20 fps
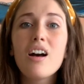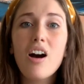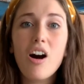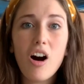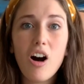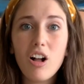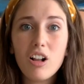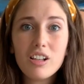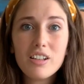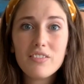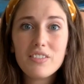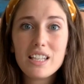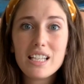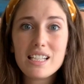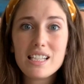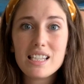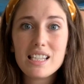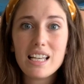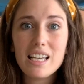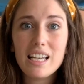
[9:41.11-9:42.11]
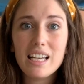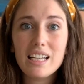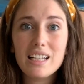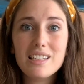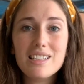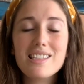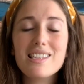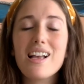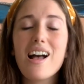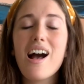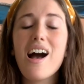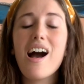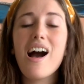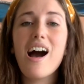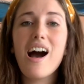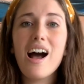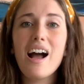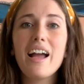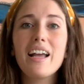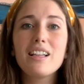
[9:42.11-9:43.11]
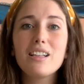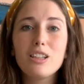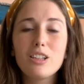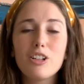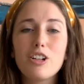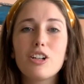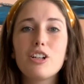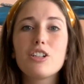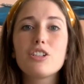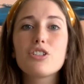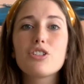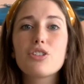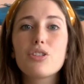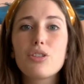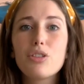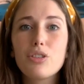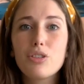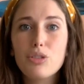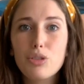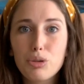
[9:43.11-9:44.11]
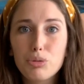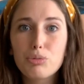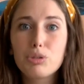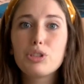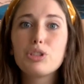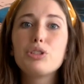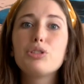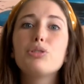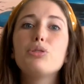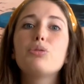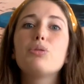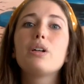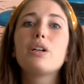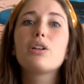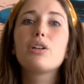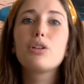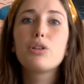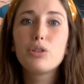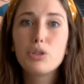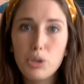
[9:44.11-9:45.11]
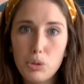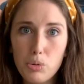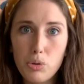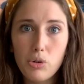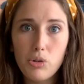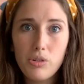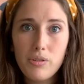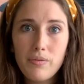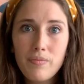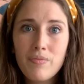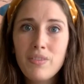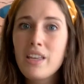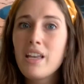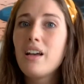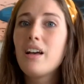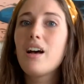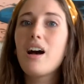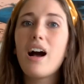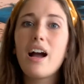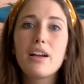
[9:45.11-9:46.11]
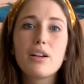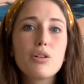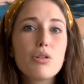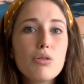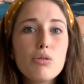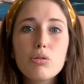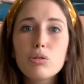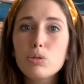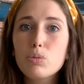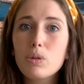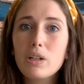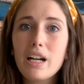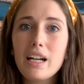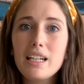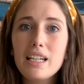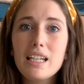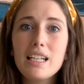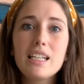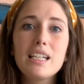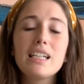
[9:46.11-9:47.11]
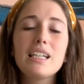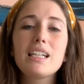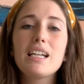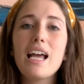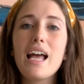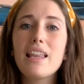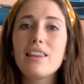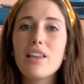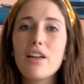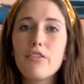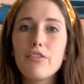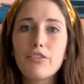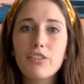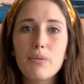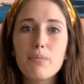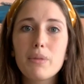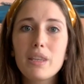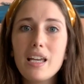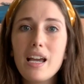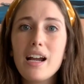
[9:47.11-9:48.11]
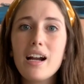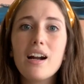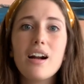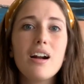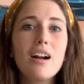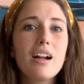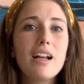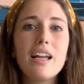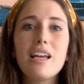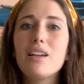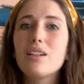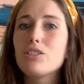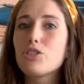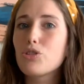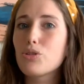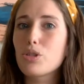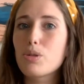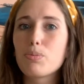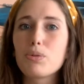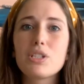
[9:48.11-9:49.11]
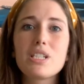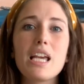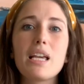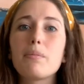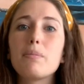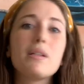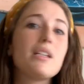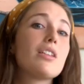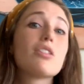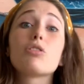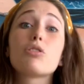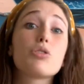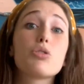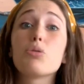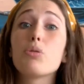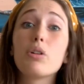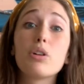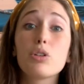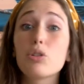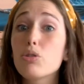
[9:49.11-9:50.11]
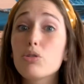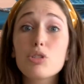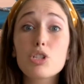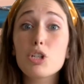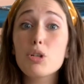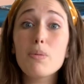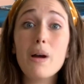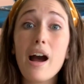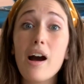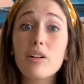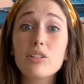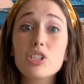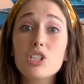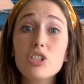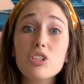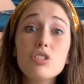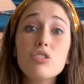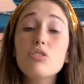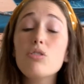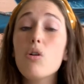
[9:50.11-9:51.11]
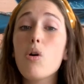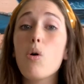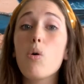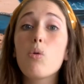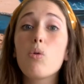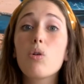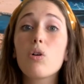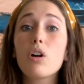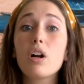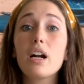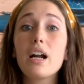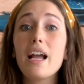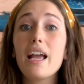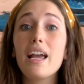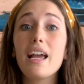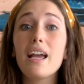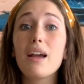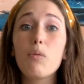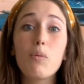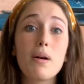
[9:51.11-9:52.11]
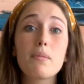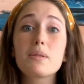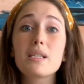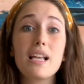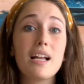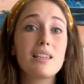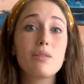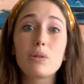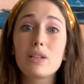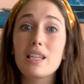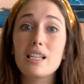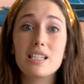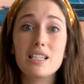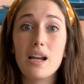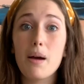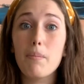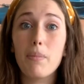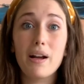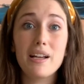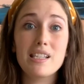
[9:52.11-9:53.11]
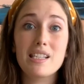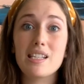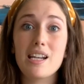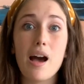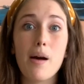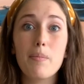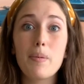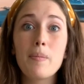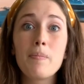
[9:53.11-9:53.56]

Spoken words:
All of these things I learned through Google. I Googled what I needed, and then from there, it just would take me either to a YouTube how-to or a website with a step-by-step.